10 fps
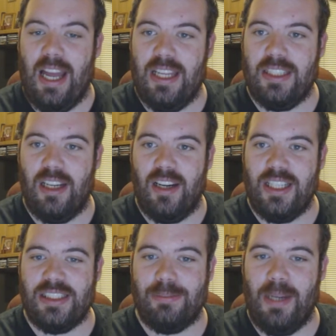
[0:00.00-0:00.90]
Hey
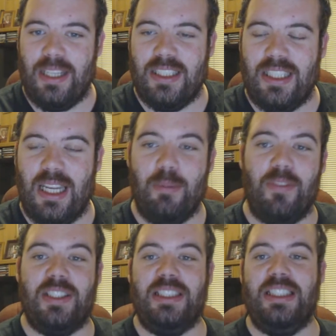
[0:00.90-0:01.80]
guys, back again
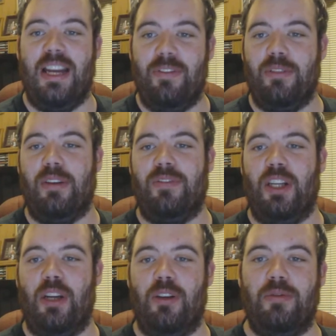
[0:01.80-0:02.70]
with another
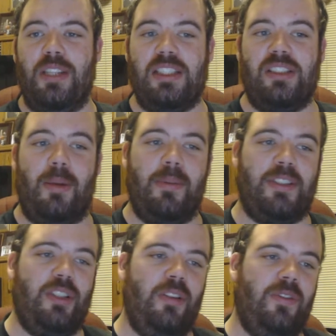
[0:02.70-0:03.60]
review, this time
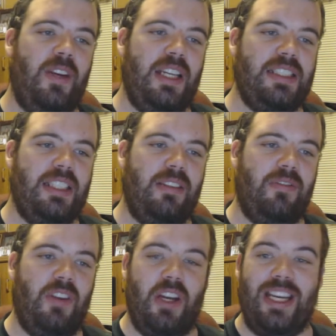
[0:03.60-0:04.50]
of
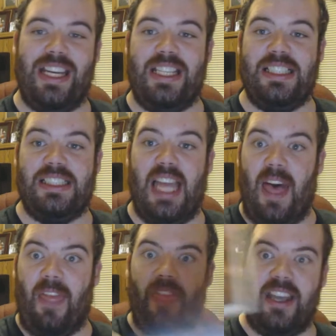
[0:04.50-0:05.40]
2013's
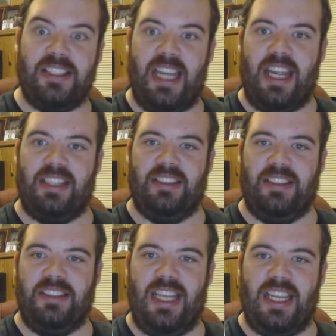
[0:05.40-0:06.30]

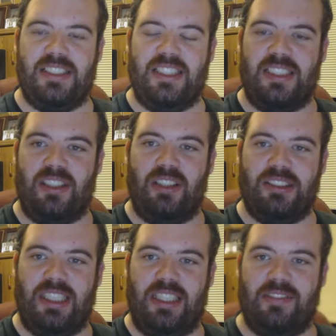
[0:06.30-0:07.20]
Burden. Yes, it's
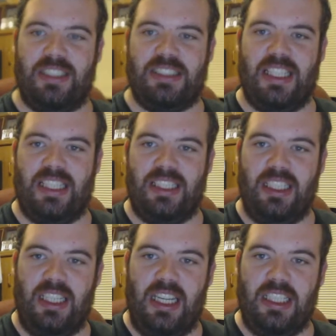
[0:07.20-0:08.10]
on DVD,
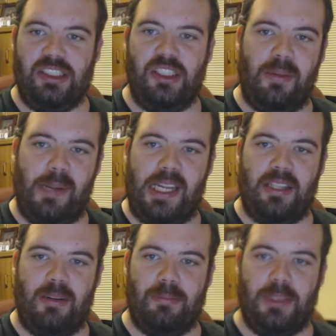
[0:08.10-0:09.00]
should have
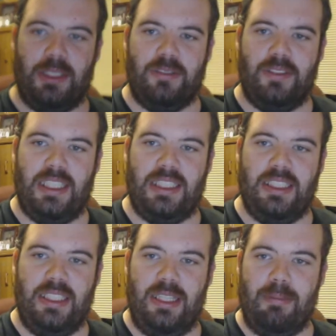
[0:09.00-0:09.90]
been on Blu-ray,
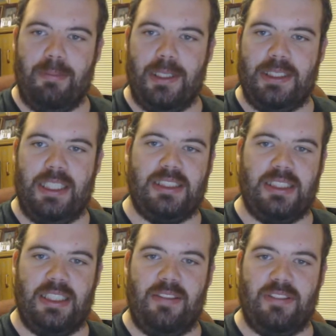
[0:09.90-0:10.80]
but
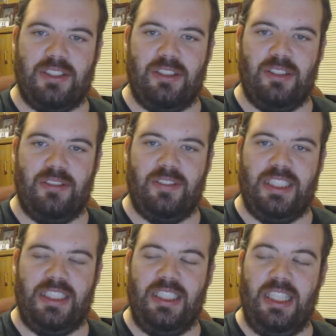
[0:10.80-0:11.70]
that's another
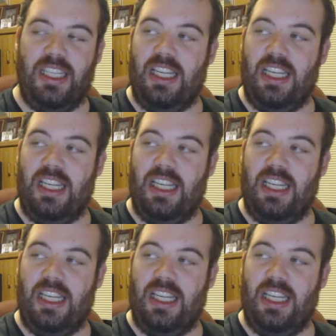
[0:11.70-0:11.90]
story.